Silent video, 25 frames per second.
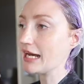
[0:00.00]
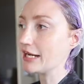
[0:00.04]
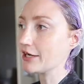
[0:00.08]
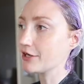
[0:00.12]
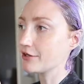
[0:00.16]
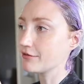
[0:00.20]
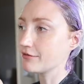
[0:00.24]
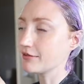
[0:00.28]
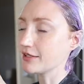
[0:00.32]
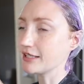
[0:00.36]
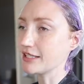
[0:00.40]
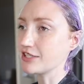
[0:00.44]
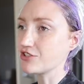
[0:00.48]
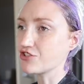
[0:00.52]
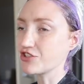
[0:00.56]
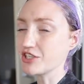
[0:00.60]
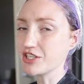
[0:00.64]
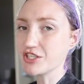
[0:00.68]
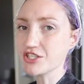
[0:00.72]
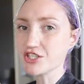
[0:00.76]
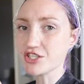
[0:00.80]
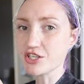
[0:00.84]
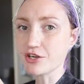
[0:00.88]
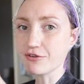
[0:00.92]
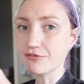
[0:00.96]
I don't really
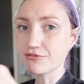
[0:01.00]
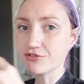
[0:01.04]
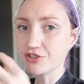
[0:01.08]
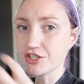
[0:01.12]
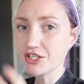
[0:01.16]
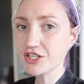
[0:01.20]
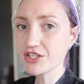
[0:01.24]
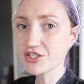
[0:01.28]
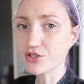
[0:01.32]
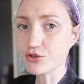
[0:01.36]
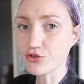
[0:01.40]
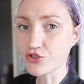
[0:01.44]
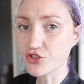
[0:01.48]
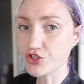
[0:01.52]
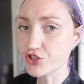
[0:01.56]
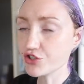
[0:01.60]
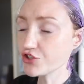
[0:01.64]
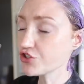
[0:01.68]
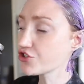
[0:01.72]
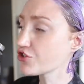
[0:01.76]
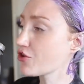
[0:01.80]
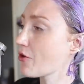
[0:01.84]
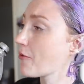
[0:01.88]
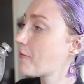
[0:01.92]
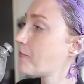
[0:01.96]
drink soft drinks or
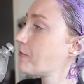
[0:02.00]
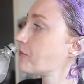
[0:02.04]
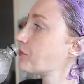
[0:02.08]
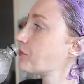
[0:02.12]
juice.